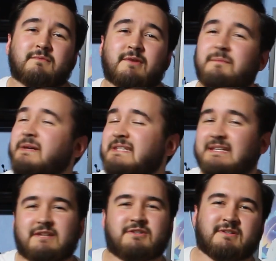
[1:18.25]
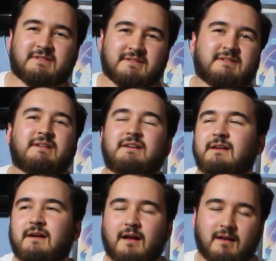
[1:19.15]
Throughout my teenagehood,
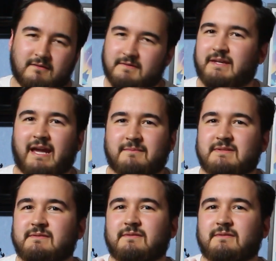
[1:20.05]
I loved the games.